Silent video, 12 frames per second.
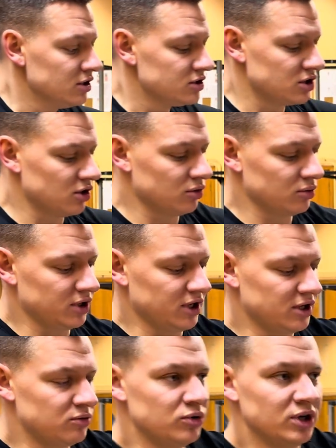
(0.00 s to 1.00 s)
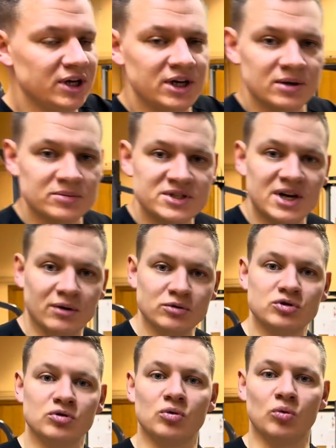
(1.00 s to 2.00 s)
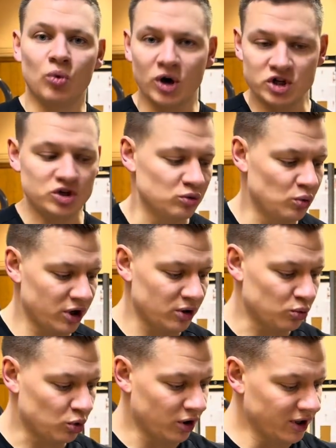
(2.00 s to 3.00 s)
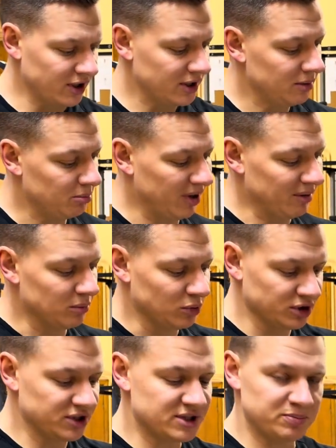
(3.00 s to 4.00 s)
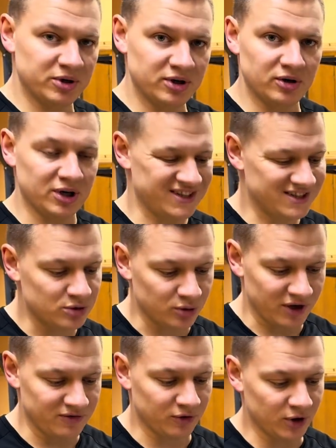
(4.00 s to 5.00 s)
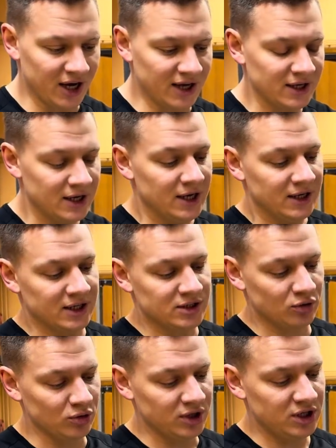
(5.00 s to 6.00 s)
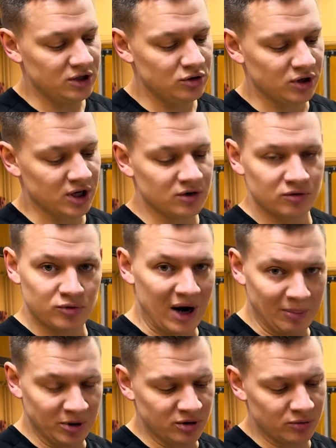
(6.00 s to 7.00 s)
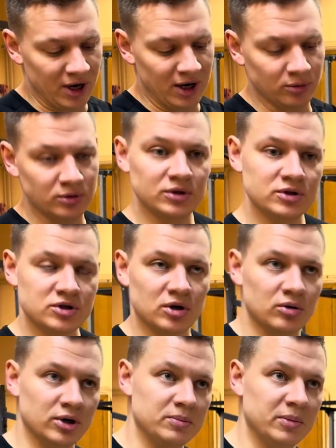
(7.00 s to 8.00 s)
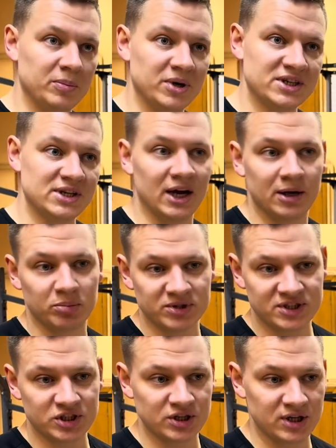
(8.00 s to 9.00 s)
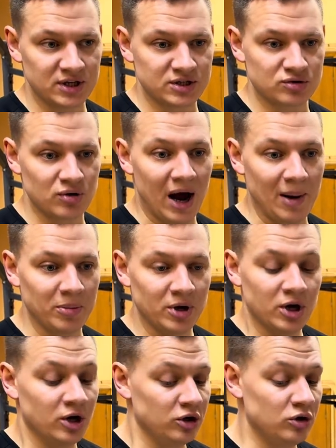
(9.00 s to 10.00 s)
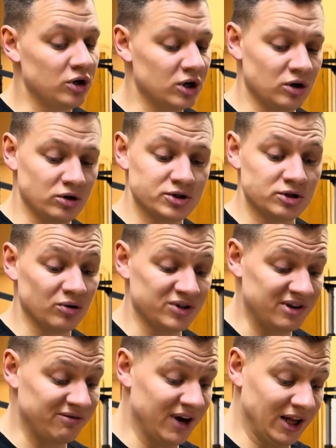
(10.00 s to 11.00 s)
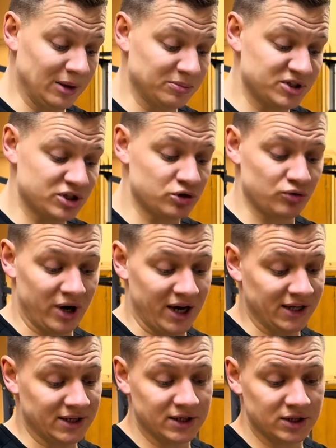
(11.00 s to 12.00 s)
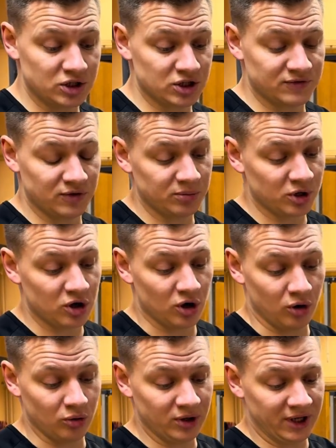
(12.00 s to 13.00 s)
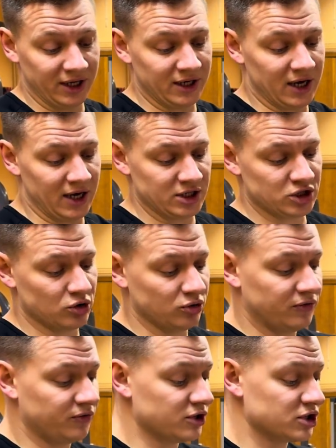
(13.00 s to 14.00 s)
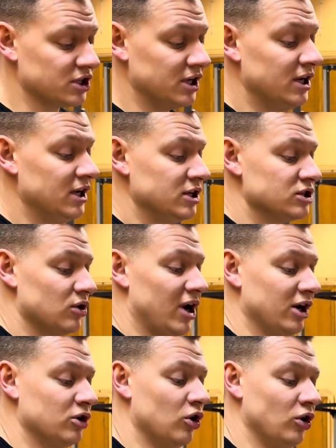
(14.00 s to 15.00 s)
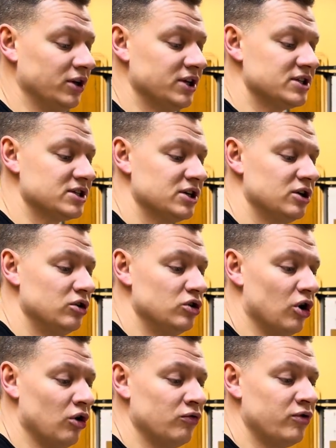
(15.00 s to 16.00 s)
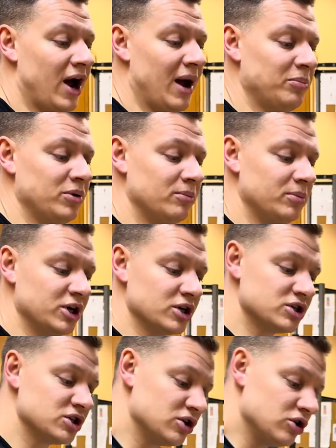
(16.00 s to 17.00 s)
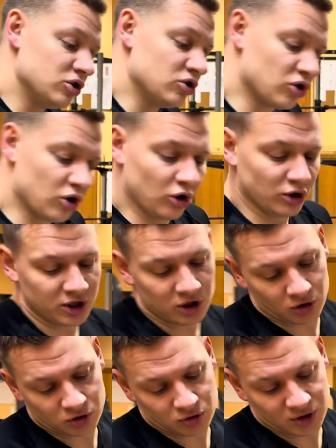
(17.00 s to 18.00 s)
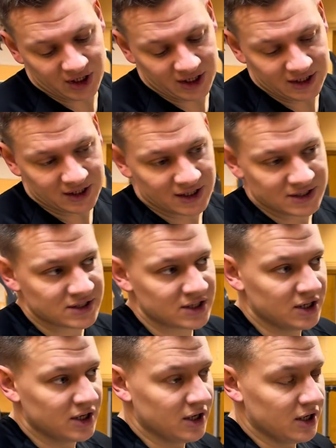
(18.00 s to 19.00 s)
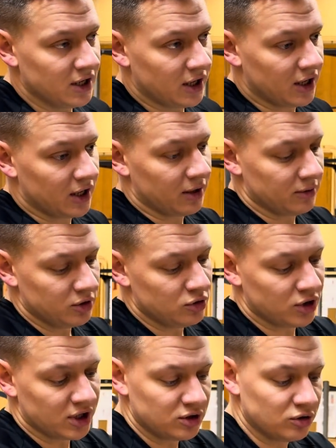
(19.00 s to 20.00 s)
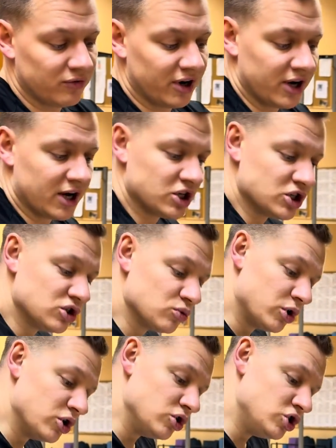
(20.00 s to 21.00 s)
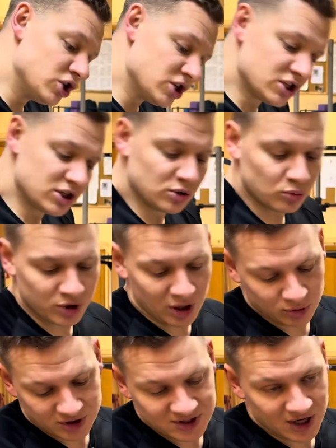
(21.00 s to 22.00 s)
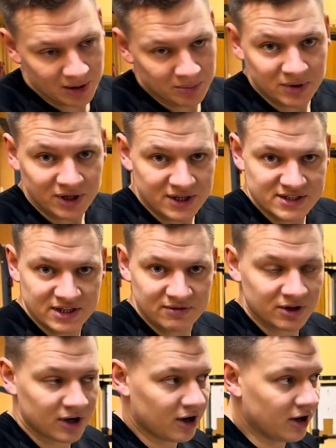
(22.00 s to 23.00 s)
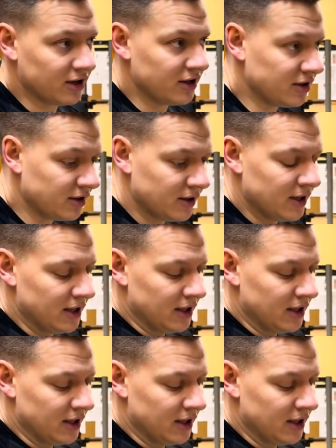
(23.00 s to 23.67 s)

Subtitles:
So it really comes down to what you want to work, but multi-spinner is great for that. Not only you can wrap it around so it mimics like position in the strap, you can also develop strength just from the go, like I showed the first. So I call this no wrap because you're holding on to it like this. You can do variations where you just, without the thumb, it's even harder.